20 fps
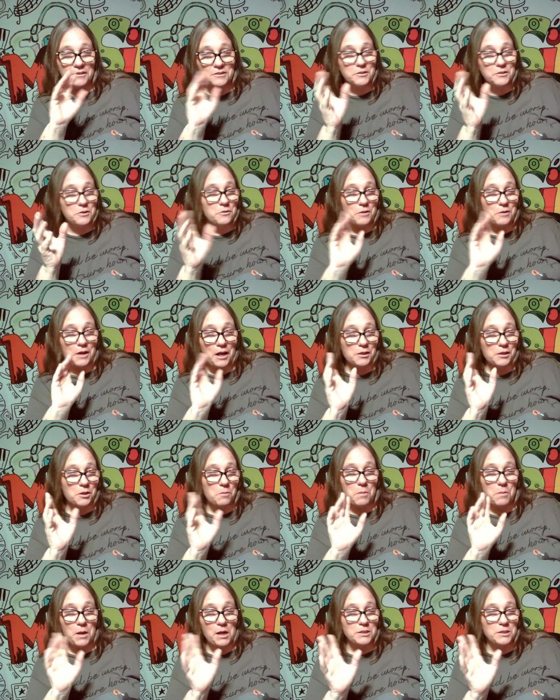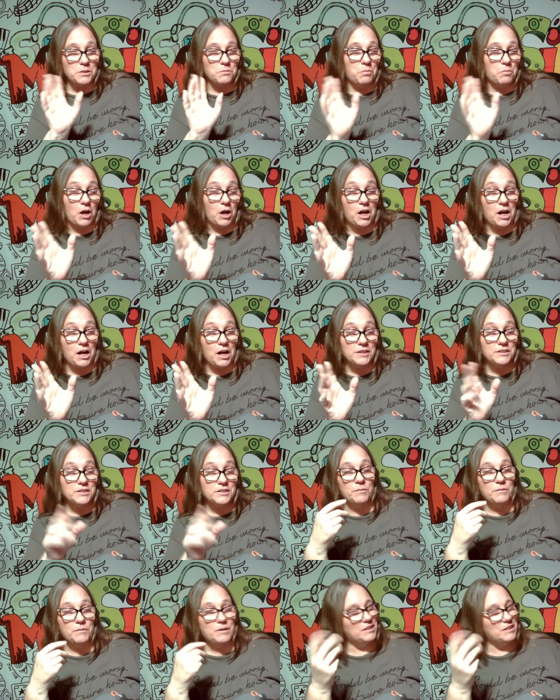see who got the best box.